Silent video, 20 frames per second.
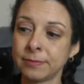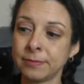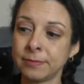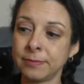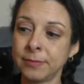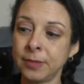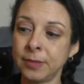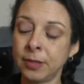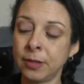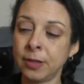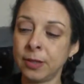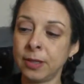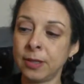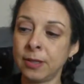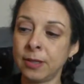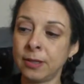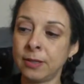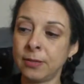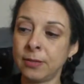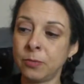You're going
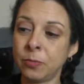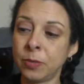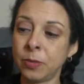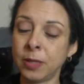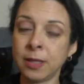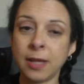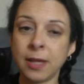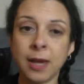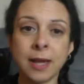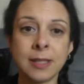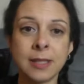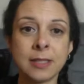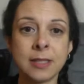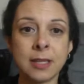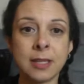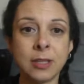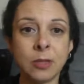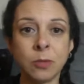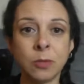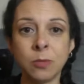to realize
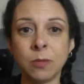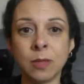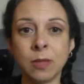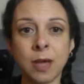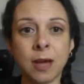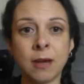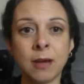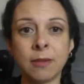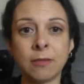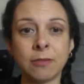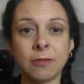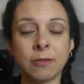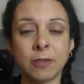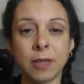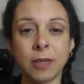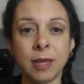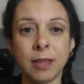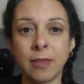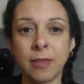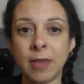that you love
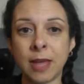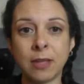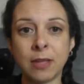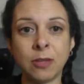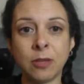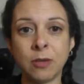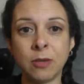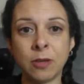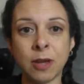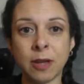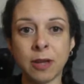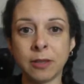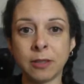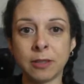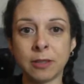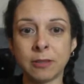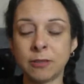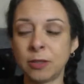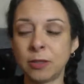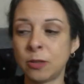that new
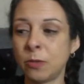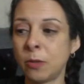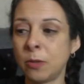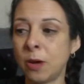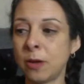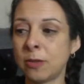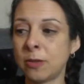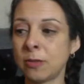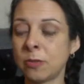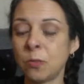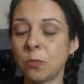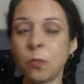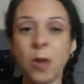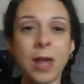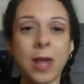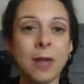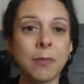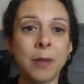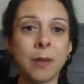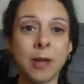color of your walls
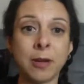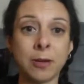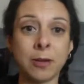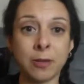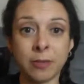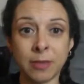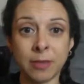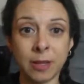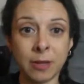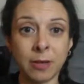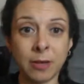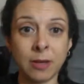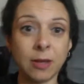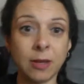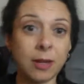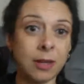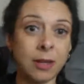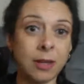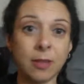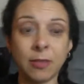way better than
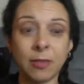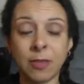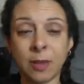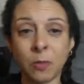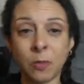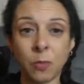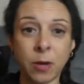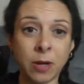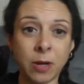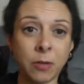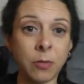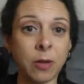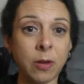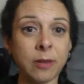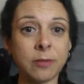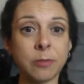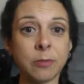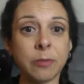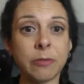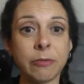what it
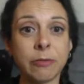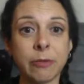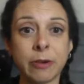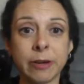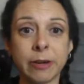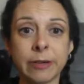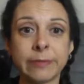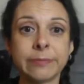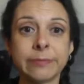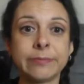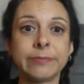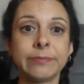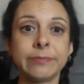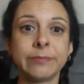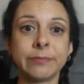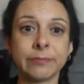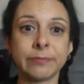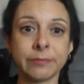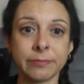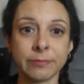was before,
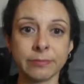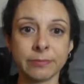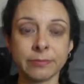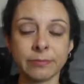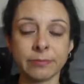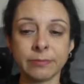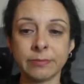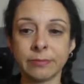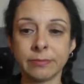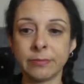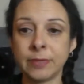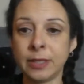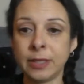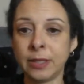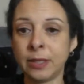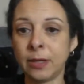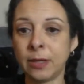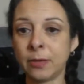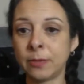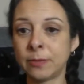you
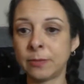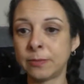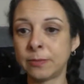know.